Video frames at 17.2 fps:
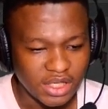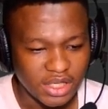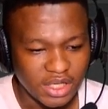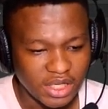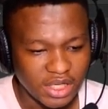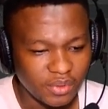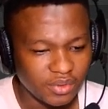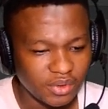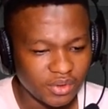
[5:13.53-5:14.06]

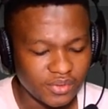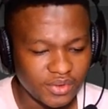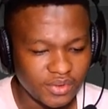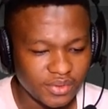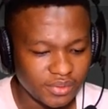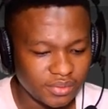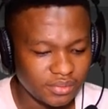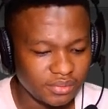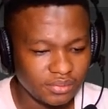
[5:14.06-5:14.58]
I will
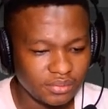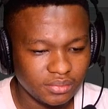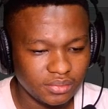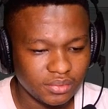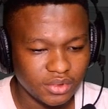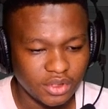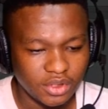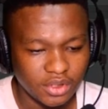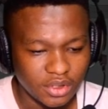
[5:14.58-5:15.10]
also
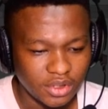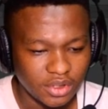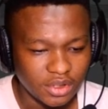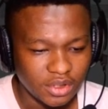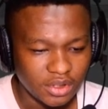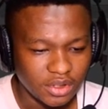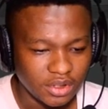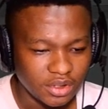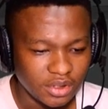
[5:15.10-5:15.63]

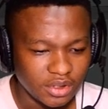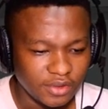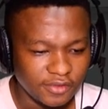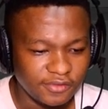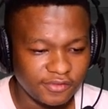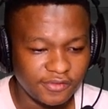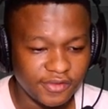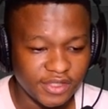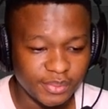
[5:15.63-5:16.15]

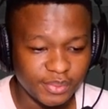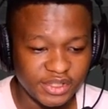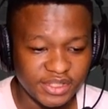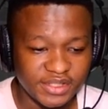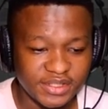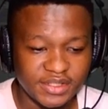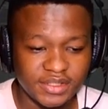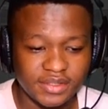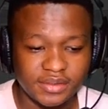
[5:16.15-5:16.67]
flip
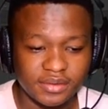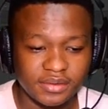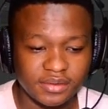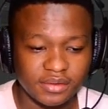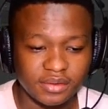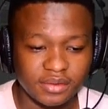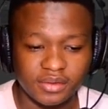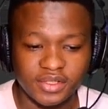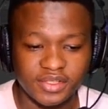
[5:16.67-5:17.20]
it
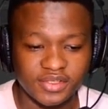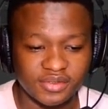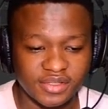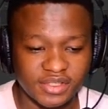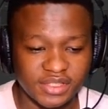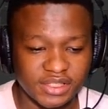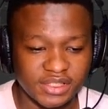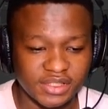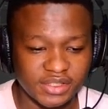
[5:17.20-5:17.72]

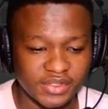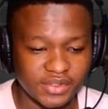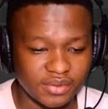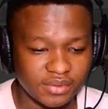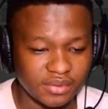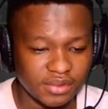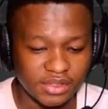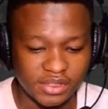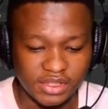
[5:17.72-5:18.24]
horizontally
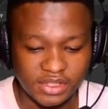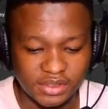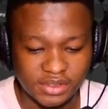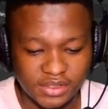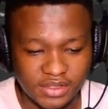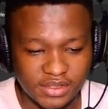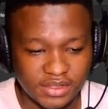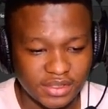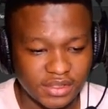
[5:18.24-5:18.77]
so
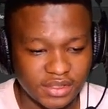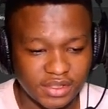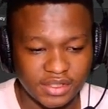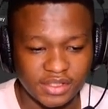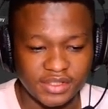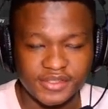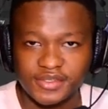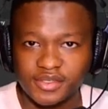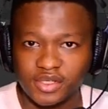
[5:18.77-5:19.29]
it
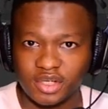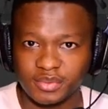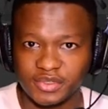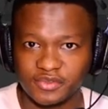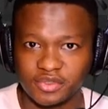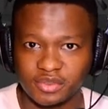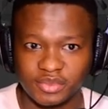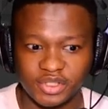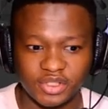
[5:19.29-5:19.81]
is coming
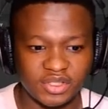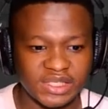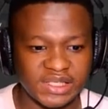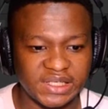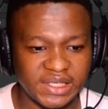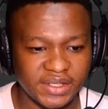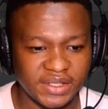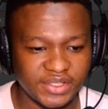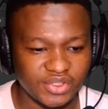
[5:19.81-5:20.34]
from the other
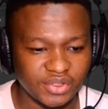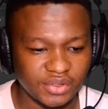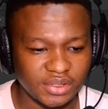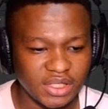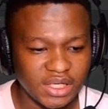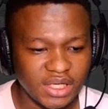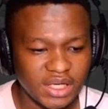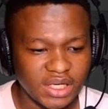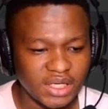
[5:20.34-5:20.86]
direction.
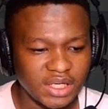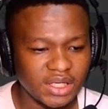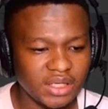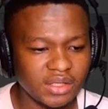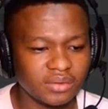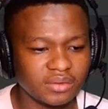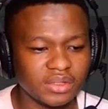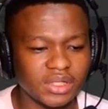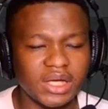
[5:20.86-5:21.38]

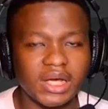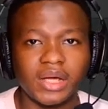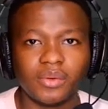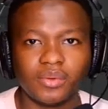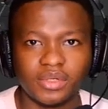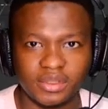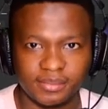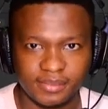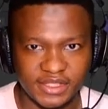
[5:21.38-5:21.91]
Now I
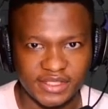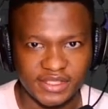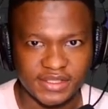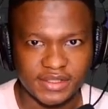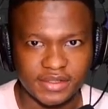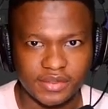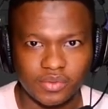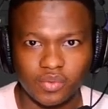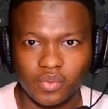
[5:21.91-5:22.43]
will
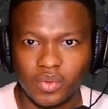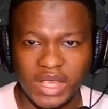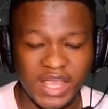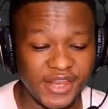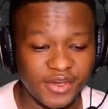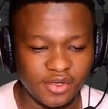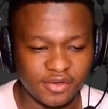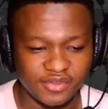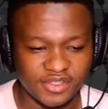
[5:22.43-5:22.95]
replace
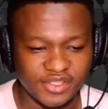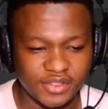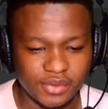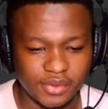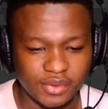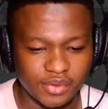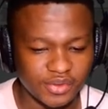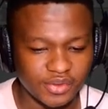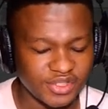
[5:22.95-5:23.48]
any of these
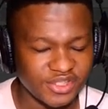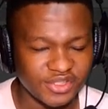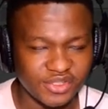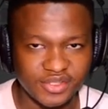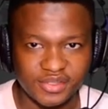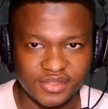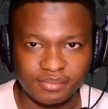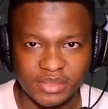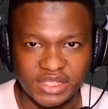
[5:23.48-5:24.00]
logos. It
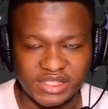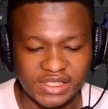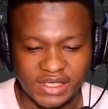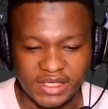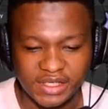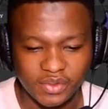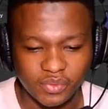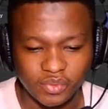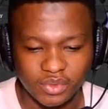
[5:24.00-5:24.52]
doesn't matter
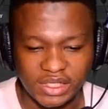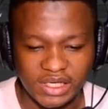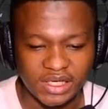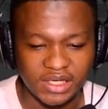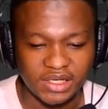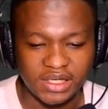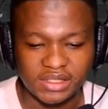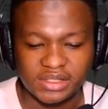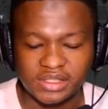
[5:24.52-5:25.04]
anyone. I
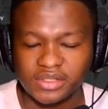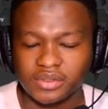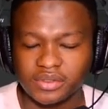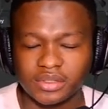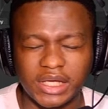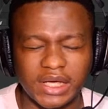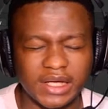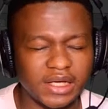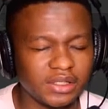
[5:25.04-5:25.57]
can right click on,
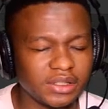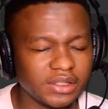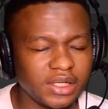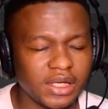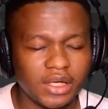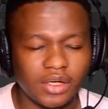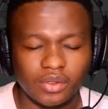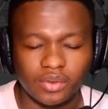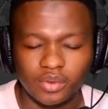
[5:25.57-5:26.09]
I can
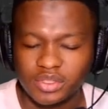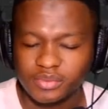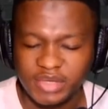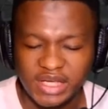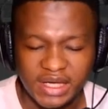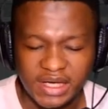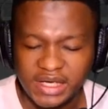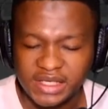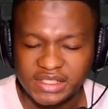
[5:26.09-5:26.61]
close
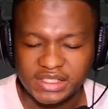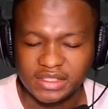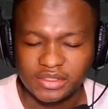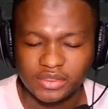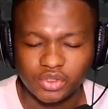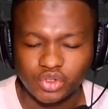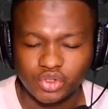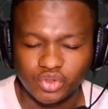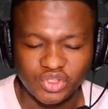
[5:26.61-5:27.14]
my eyes and
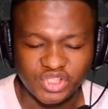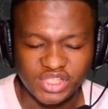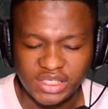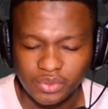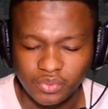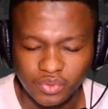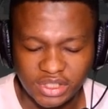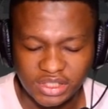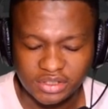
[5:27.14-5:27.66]
choose
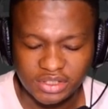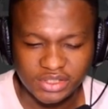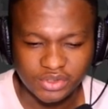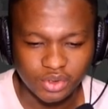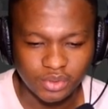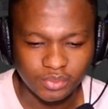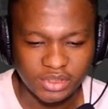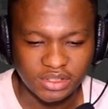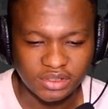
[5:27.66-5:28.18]
anyone at
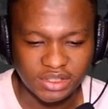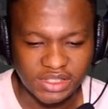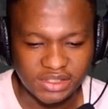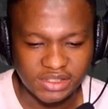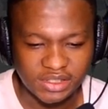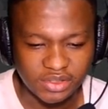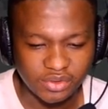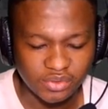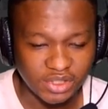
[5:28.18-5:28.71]
random and right
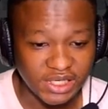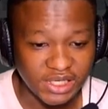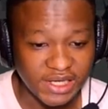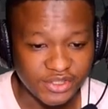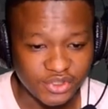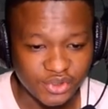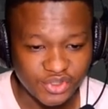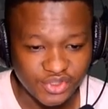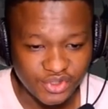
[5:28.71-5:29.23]
click. Okay, I
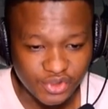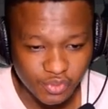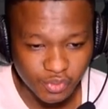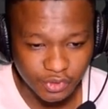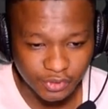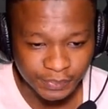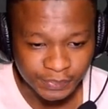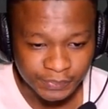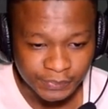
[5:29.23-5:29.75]
choose this
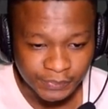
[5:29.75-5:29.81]
one.